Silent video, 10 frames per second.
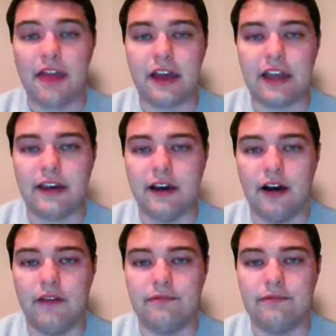I think
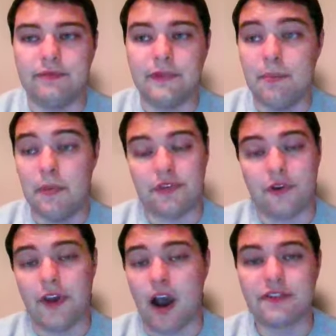
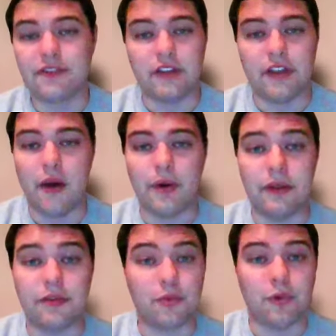Missouri, obviously, though,
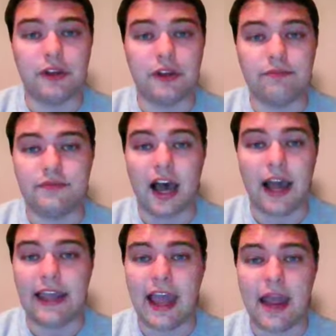it was a really
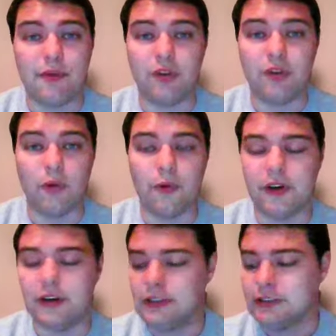tight game with
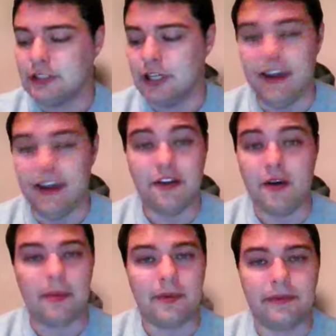Florida. End
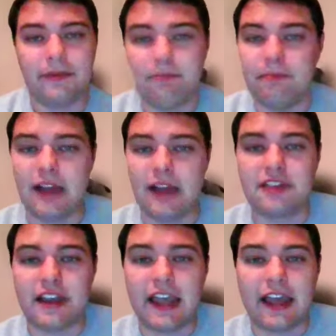up
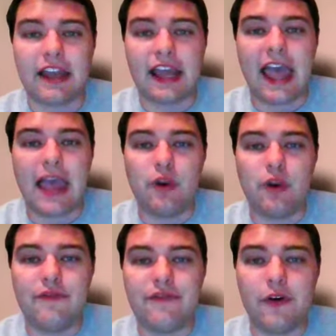basically kicking the
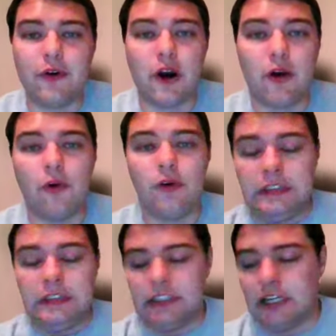game-winning field goal
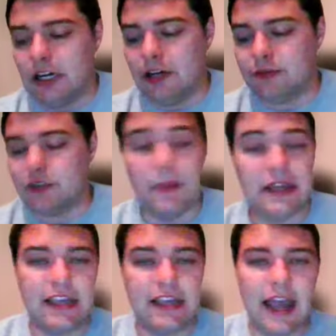to
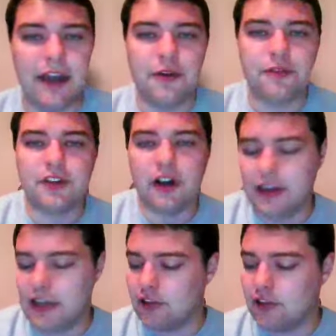beat the Gators
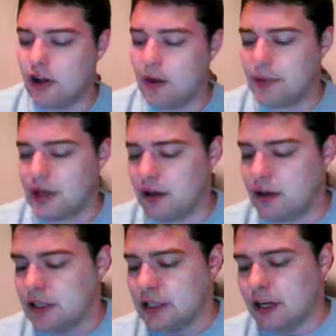in
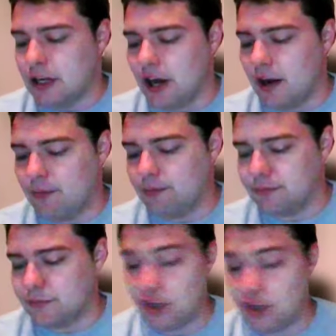Columbia
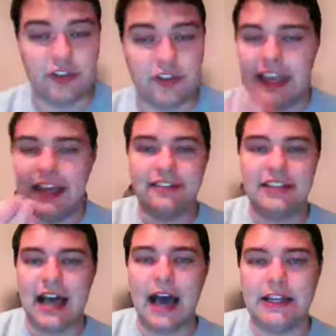to get
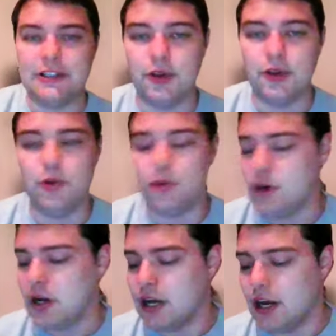to 9-2.
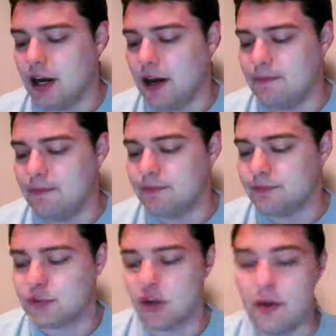
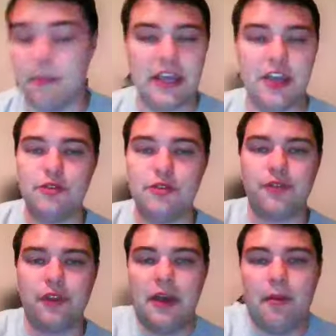So it'd be
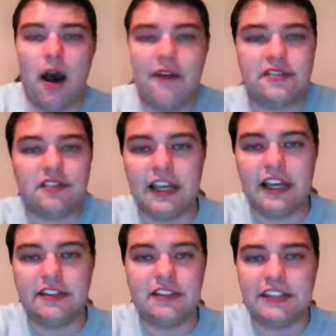huge for them, obviously,
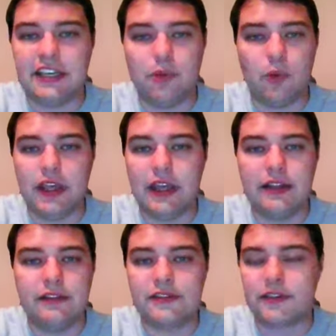to get to 10
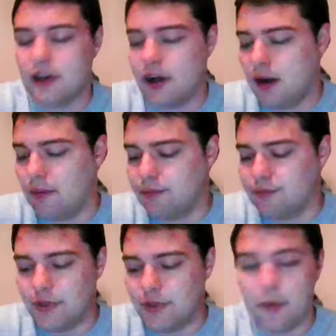wins.
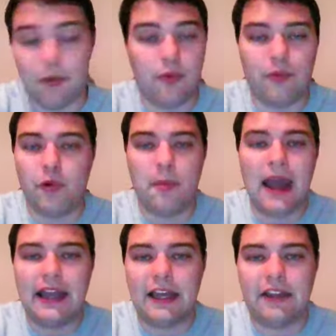They were
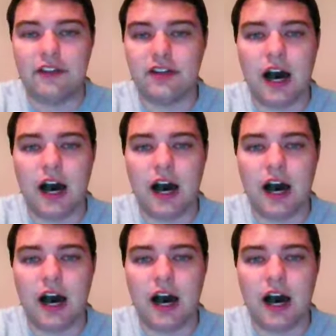remaining in the